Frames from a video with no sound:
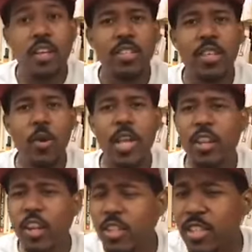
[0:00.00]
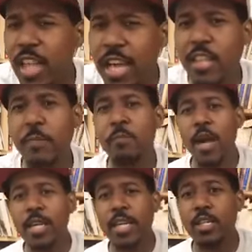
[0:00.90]
So it looks like the
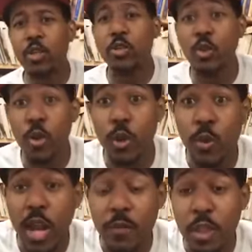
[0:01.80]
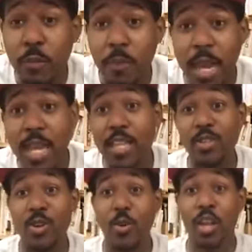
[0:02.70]
monkeys are doing whatever the man is
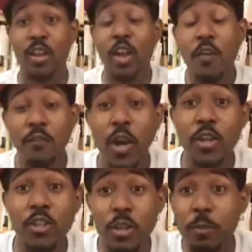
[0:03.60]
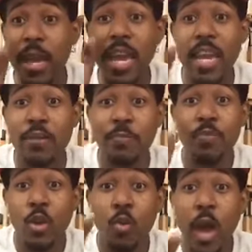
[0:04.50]
doing. First the man
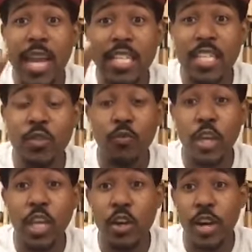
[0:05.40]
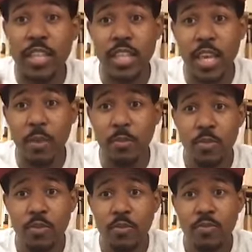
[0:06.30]
wagged his finger at them,
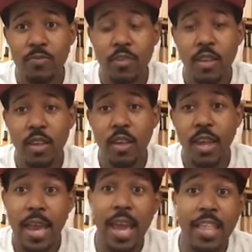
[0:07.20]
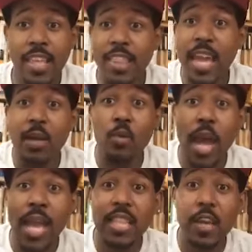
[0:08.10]
and then they
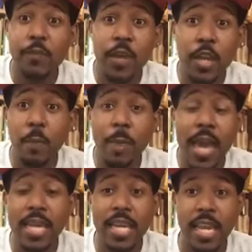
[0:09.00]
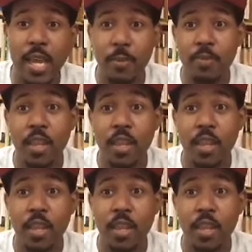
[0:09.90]
wagged their finger back at him.